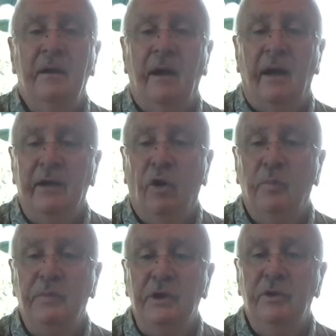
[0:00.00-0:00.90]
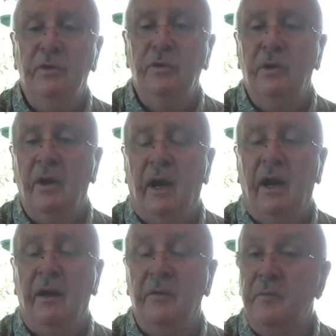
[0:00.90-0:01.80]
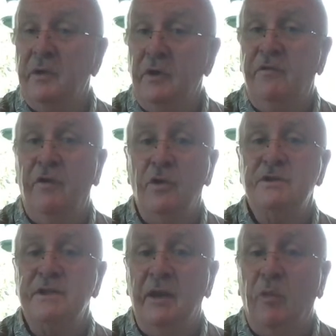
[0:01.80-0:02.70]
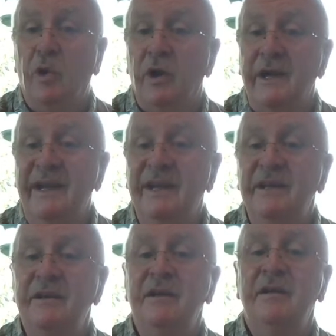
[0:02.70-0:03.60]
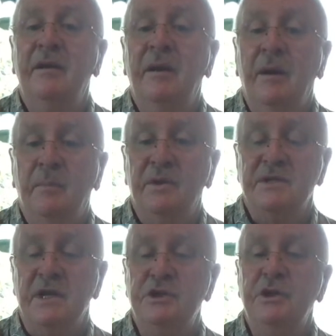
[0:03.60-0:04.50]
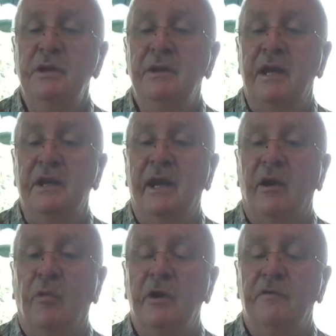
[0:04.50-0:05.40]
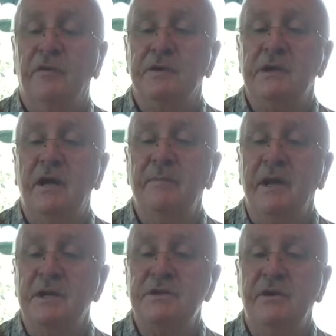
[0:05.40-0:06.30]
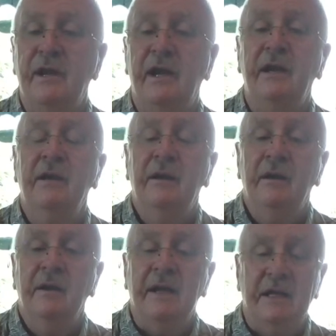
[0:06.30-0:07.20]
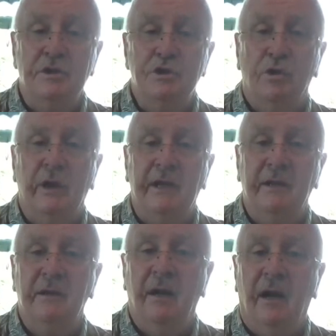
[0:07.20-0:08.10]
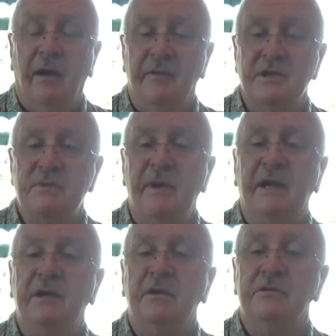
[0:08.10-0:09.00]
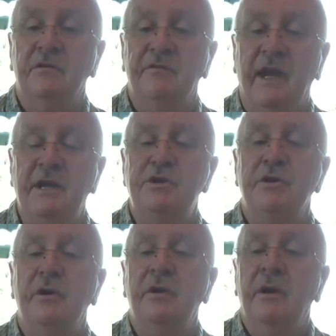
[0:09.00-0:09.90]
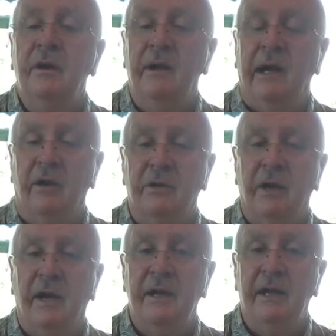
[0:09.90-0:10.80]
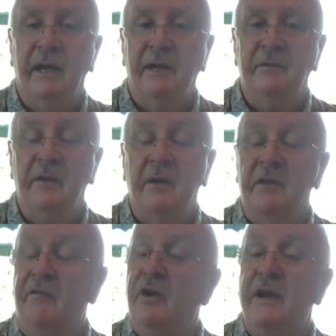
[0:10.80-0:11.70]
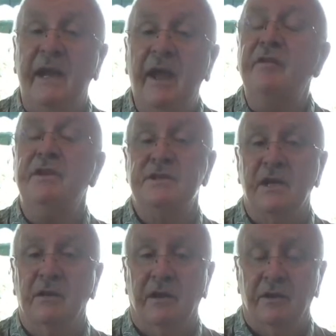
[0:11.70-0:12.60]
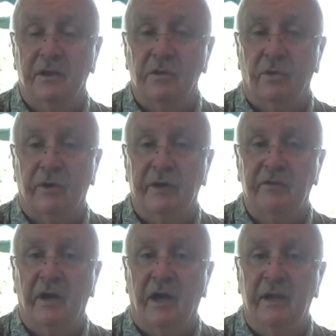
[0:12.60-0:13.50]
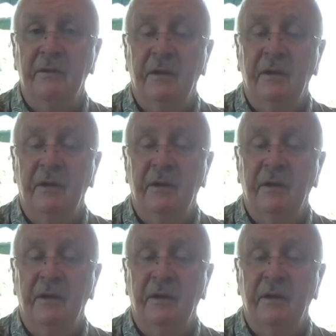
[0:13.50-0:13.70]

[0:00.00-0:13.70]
I hope you, uh, you folks that were in position, that you had a wonderful time yesterday enjoying uh, the spectacle of nature, how God had, the very heavens declared the glory of God